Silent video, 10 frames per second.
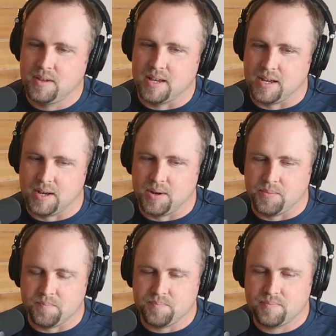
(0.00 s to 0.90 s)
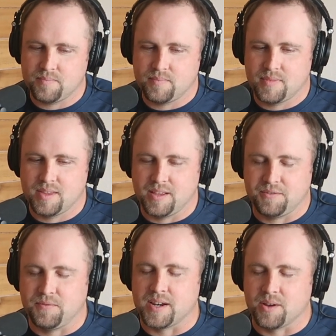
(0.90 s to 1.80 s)
That's
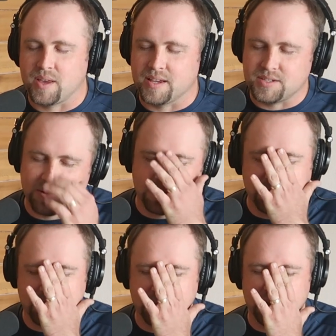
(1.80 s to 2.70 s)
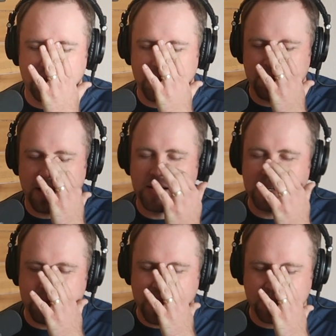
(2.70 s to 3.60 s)
funny. Okay, so I need
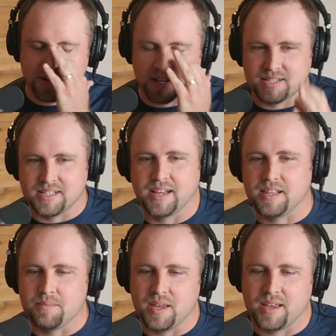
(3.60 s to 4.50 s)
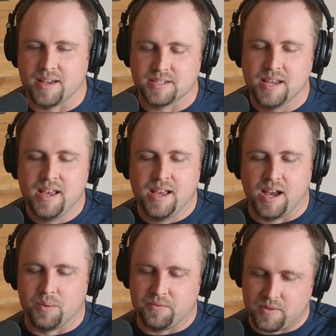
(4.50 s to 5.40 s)
to backtrack slightly, because
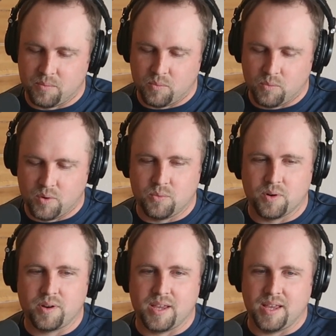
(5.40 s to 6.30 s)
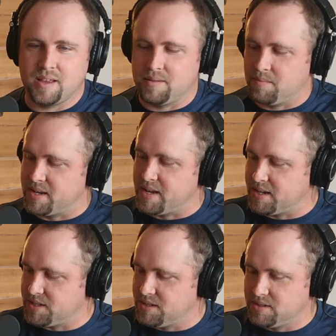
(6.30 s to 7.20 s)
I went from woodworking. My
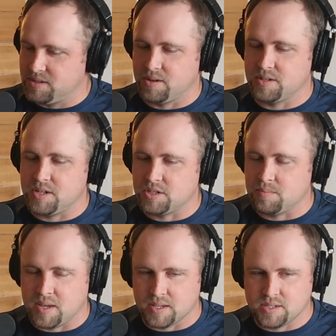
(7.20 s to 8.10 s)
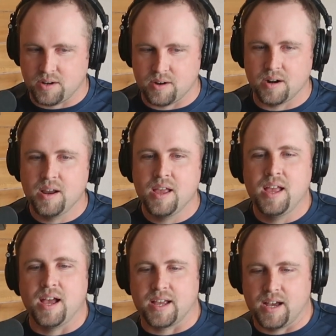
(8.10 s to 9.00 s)
dad started teaching me guitar.
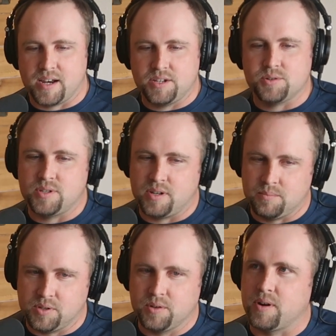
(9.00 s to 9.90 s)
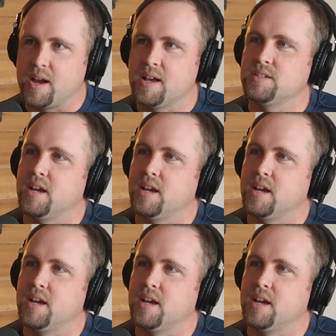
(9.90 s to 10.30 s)
I got interested in bluegrass.